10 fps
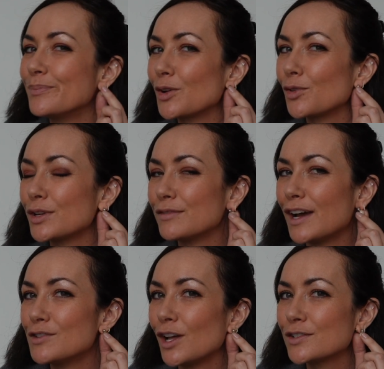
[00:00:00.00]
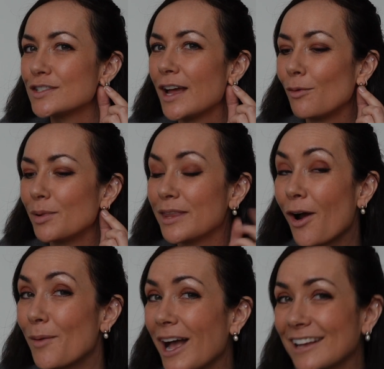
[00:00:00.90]
they're $35 now, but they
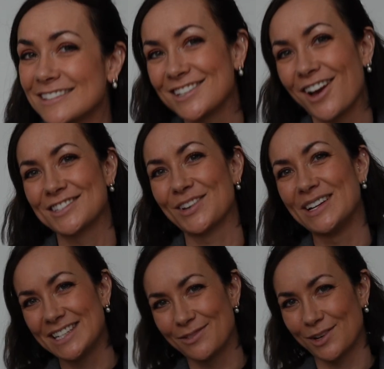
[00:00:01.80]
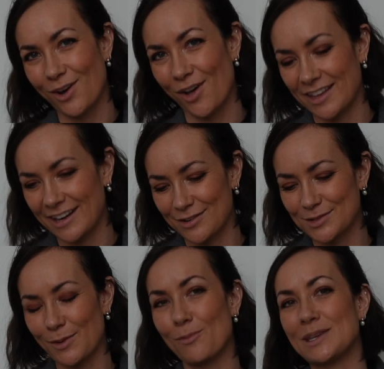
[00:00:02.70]
are back in stock. So I did want to call that out
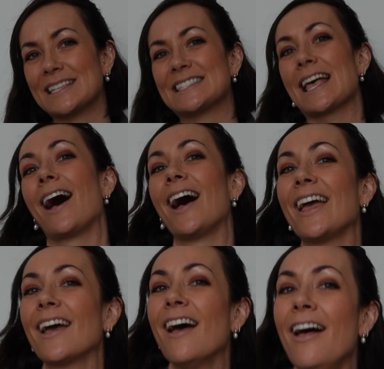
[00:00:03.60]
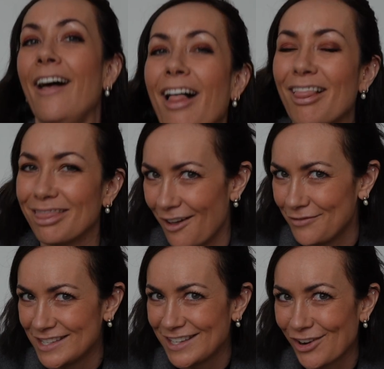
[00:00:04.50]
as well because I love
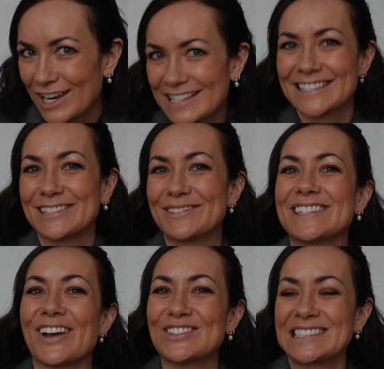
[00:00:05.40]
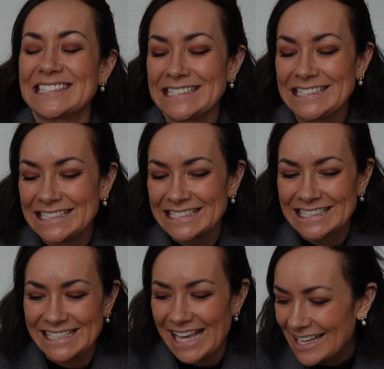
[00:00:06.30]
these earrings. So
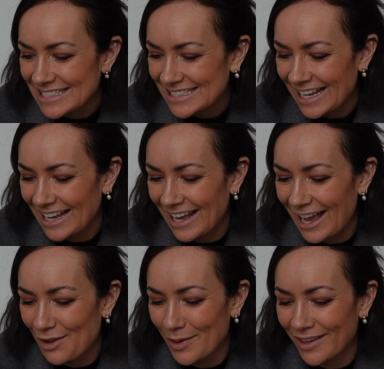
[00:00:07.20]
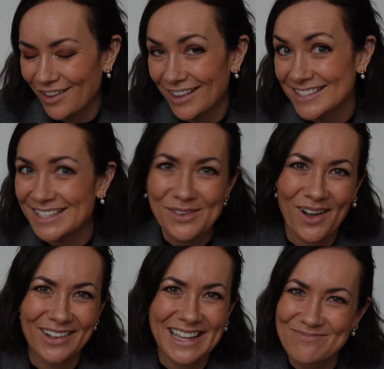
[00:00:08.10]
yes, I will see you
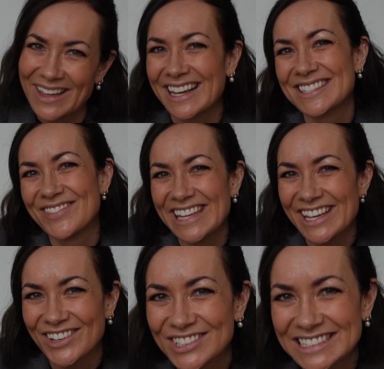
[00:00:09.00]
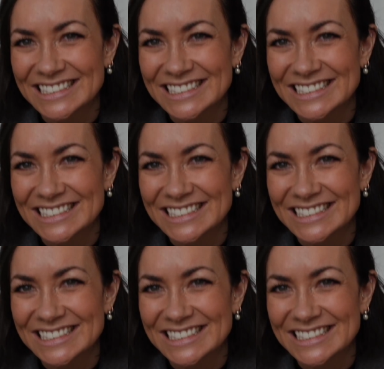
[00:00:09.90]
all in my next video.